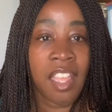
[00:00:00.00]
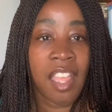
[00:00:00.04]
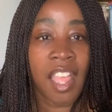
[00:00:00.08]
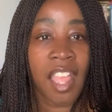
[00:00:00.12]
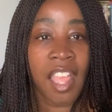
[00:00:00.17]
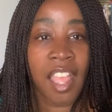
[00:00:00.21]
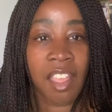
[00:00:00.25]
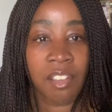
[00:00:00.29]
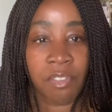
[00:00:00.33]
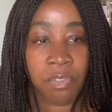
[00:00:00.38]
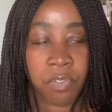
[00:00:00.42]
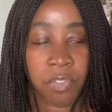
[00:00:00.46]

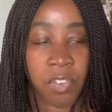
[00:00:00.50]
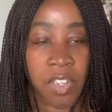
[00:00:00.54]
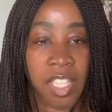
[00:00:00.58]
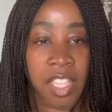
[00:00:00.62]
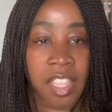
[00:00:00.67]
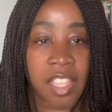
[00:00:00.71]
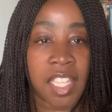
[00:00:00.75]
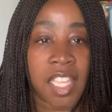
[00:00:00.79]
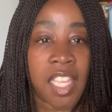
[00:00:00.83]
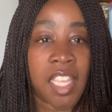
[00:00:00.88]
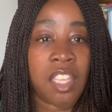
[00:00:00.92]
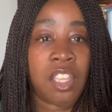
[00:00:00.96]

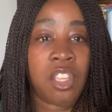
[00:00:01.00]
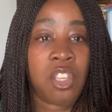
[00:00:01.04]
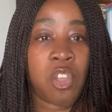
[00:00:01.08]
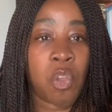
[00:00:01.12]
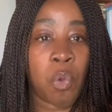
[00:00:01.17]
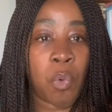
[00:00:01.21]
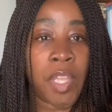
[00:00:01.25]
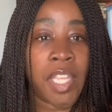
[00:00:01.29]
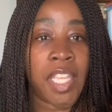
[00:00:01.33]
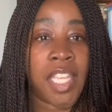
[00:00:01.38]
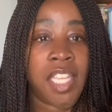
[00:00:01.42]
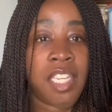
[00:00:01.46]
everything
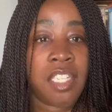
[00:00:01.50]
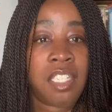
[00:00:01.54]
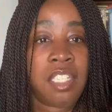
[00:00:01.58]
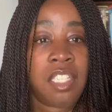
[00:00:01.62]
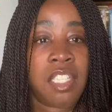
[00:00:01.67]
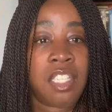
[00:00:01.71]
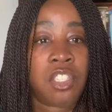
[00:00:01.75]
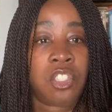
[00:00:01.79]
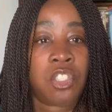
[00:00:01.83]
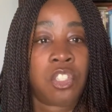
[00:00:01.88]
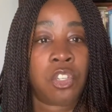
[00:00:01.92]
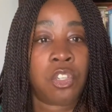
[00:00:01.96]
going into
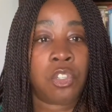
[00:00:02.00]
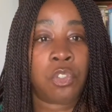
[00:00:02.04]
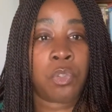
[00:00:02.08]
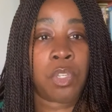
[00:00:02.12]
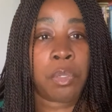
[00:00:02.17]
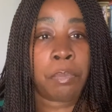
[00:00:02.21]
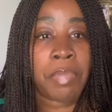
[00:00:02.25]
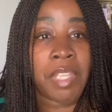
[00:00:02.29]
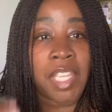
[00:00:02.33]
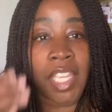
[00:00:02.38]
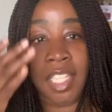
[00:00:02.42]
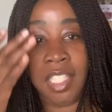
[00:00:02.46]
this surgery,
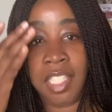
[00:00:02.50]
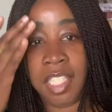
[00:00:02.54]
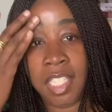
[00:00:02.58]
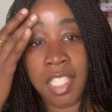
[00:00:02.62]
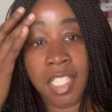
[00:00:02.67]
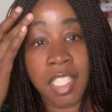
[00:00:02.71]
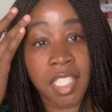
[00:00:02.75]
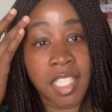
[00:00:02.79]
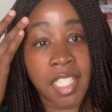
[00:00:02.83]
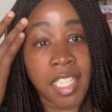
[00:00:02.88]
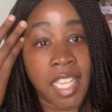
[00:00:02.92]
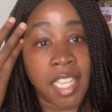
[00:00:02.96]
because
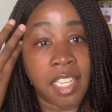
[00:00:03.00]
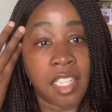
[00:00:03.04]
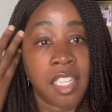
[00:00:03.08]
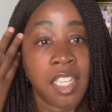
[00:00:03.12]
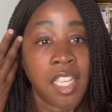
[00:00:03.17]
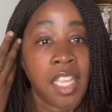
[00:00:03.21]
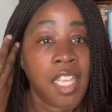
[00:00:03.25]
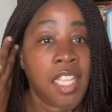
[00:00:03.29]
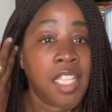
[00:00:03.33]
this is it.